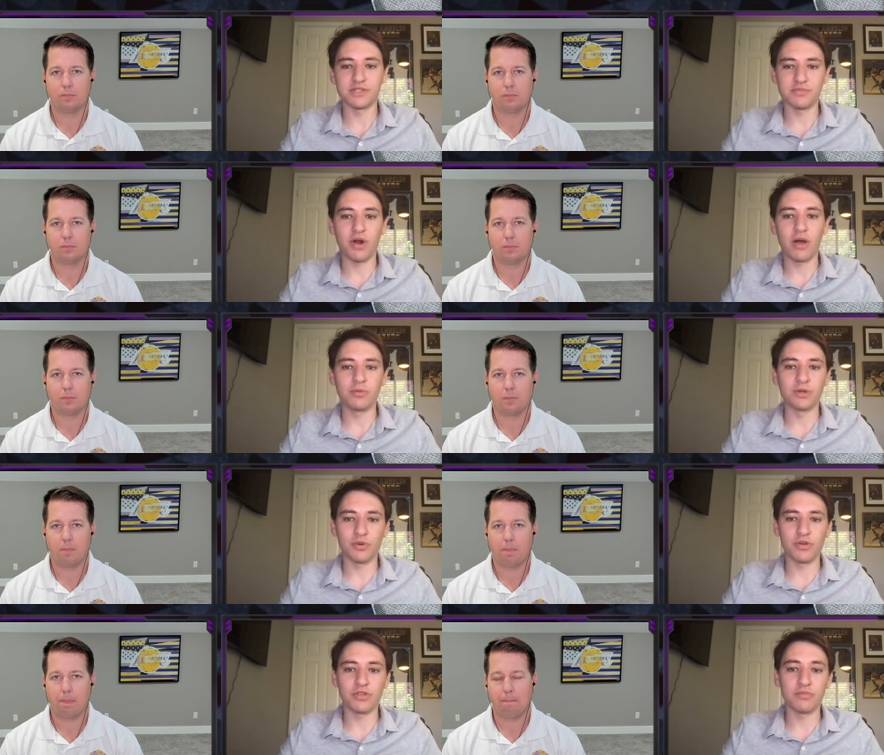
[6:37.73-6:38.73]
Speaker 1: is probably
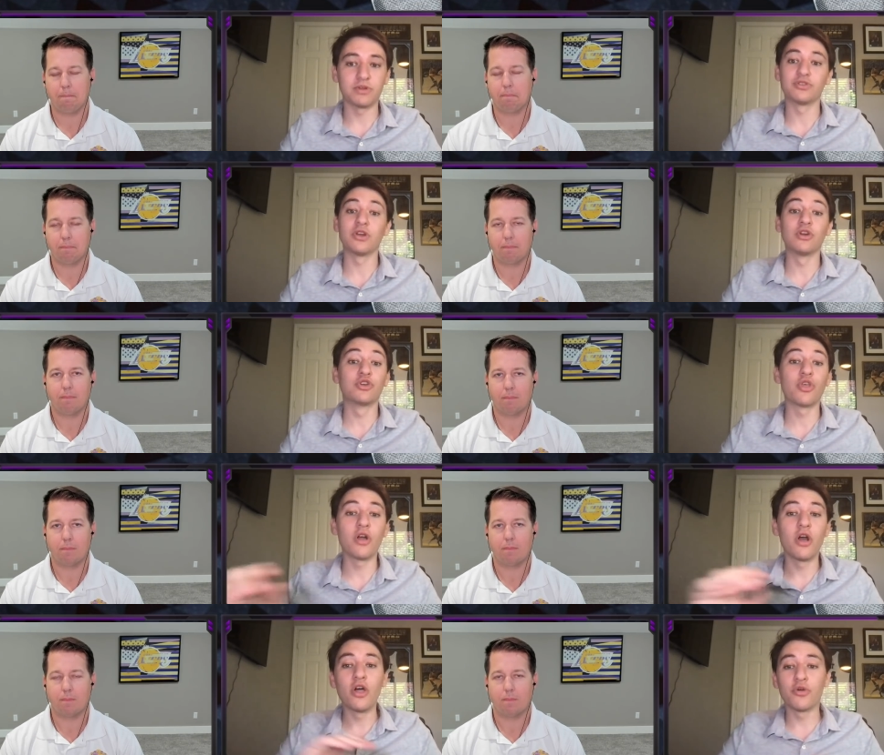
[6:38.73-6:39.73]
worth it, but
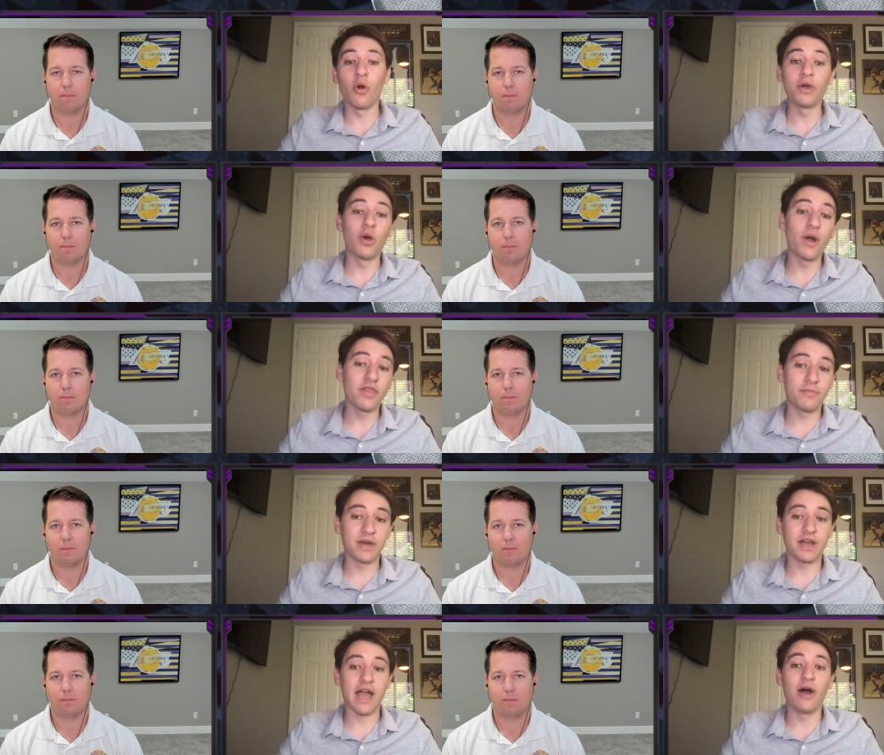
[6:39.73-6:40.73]
throwing away the
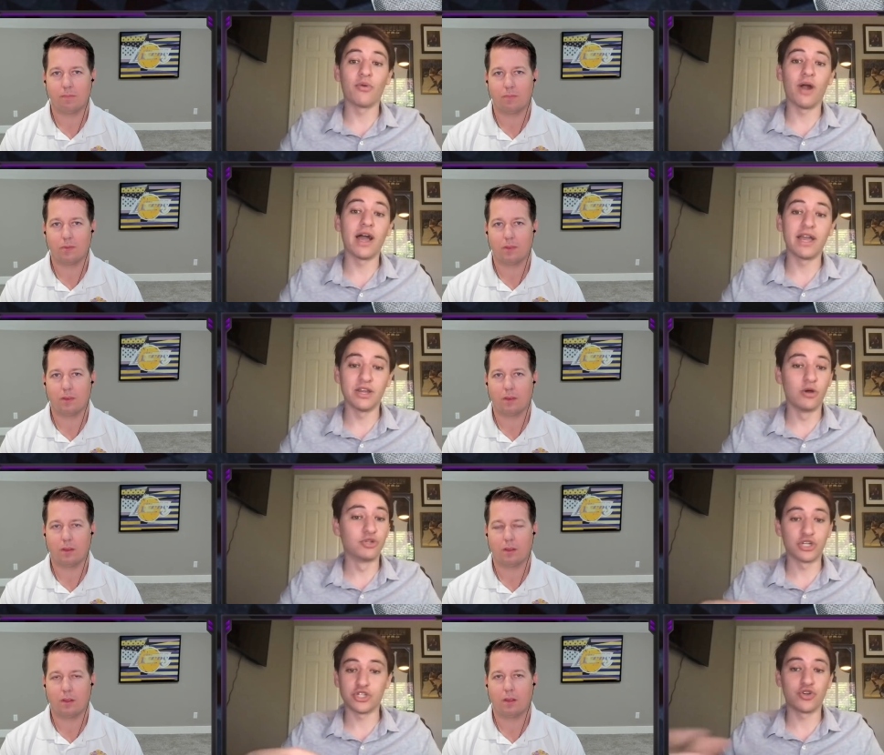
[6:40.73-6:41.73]
pick outright, you know,
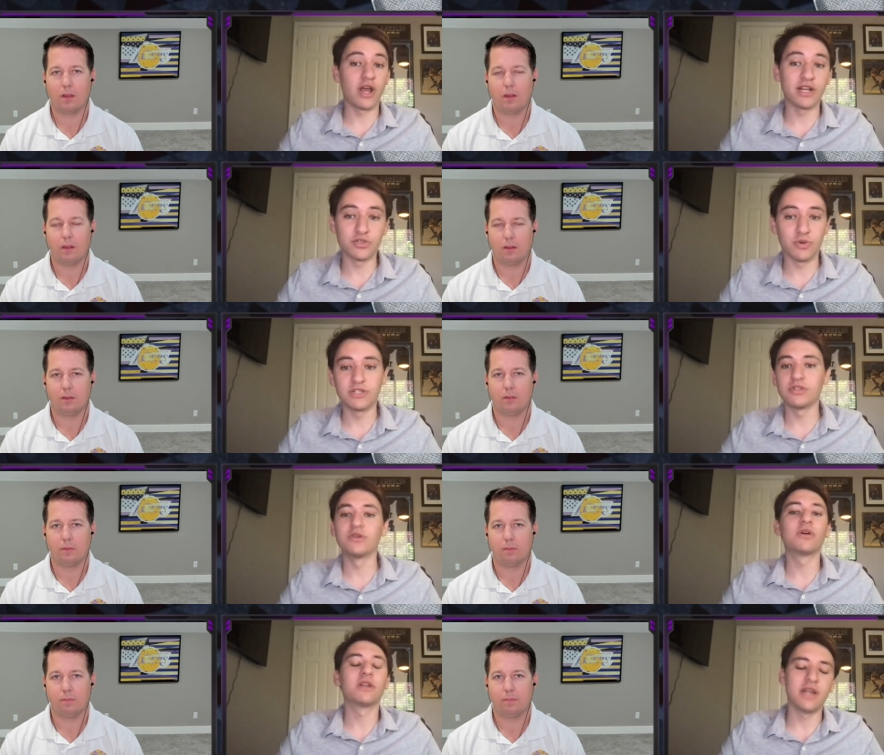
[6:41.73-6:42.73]
just trading
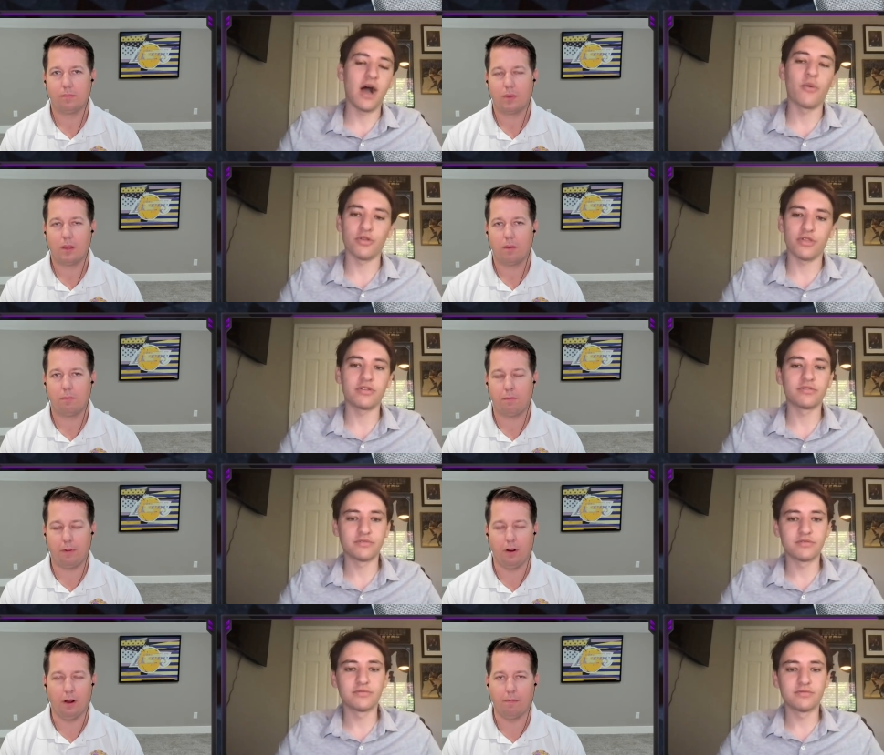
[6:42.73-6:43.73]
22, not worth it.
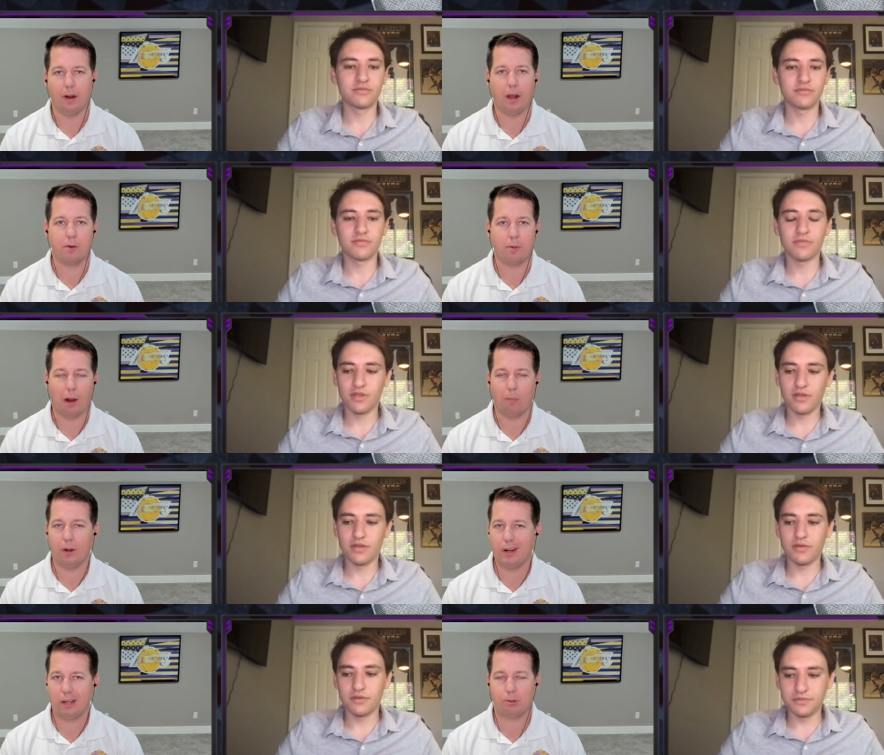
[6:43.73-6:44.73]
Speaker 2: Fair enough, and I
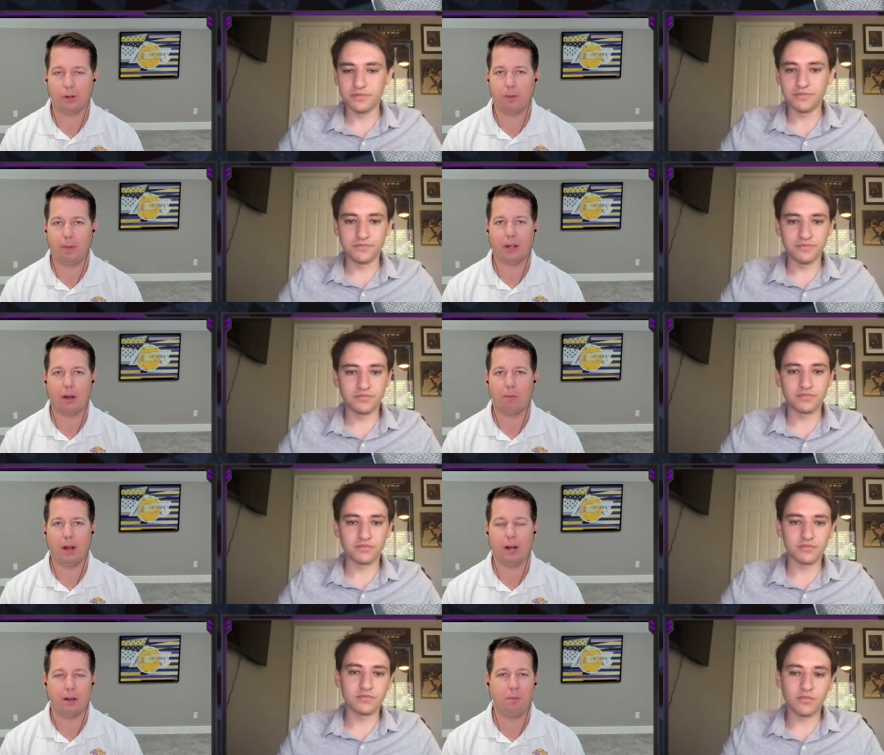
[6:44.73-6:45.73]
agree. I would not trade the
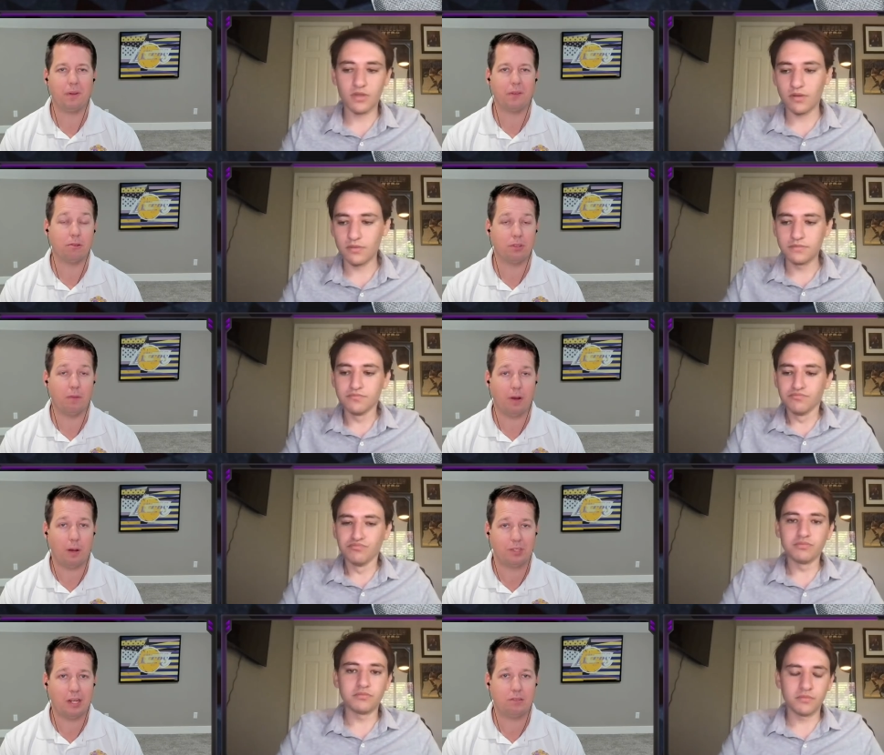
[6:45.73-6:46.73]
pick outright. I do think there's
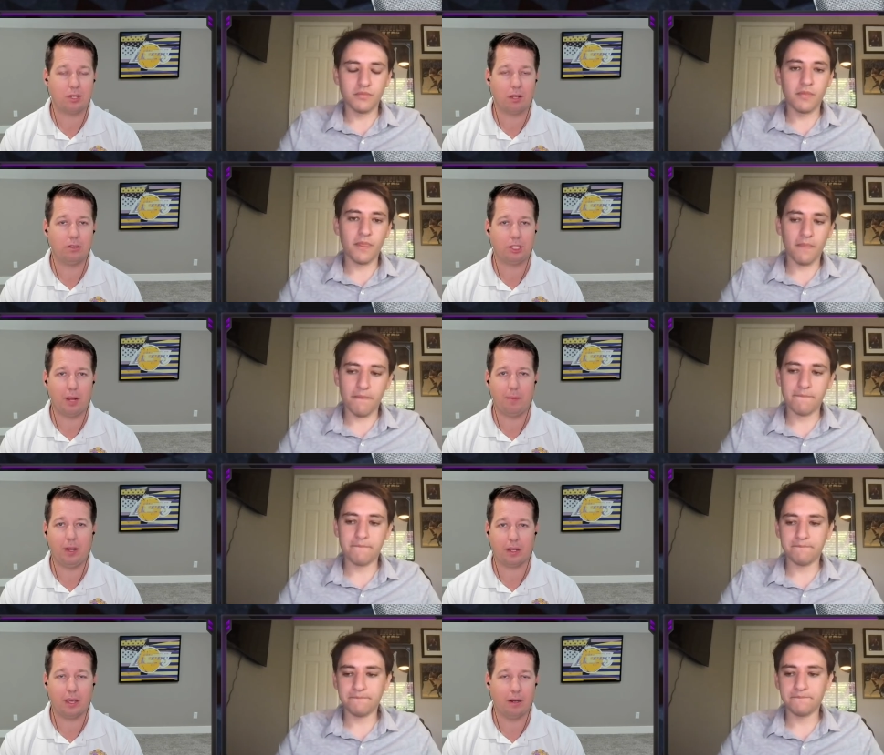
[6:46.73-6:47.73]
enough upside still in
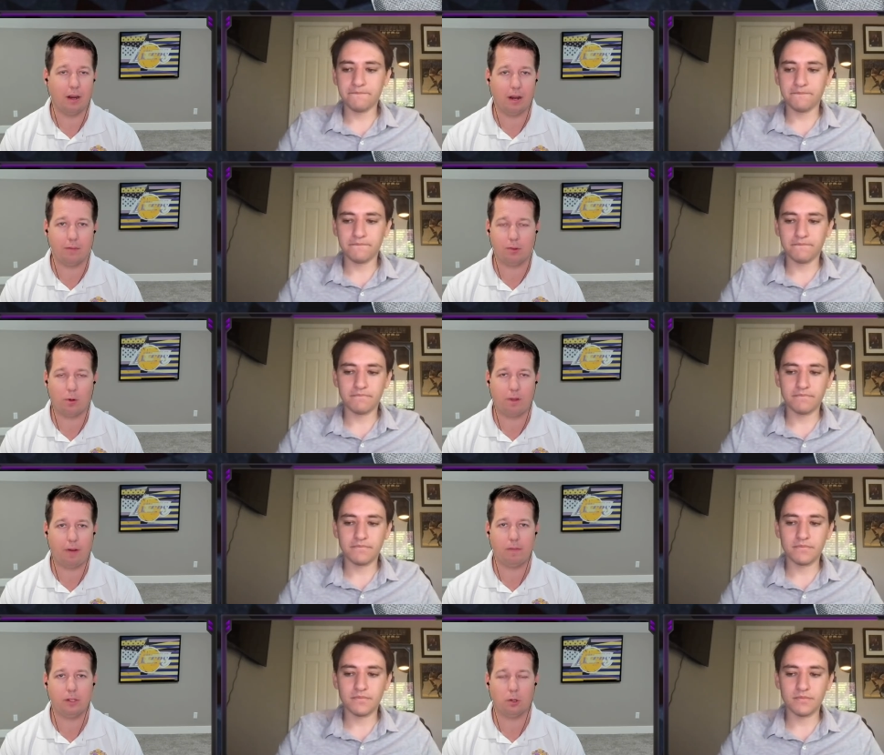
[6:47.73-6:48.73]
Shamet. Again, not even
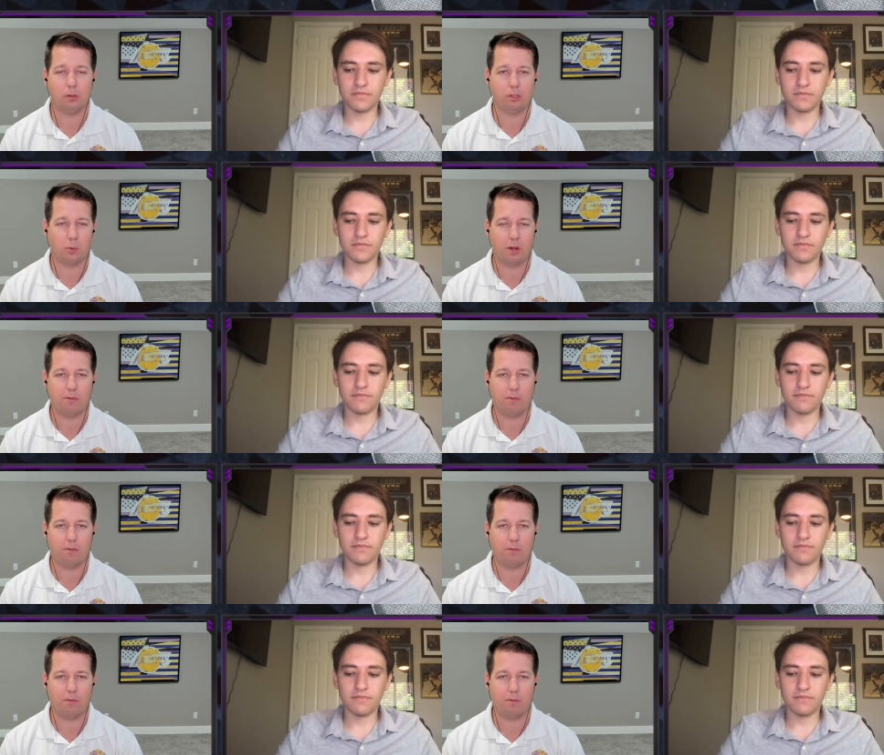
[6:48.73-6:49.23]
25 years old. He's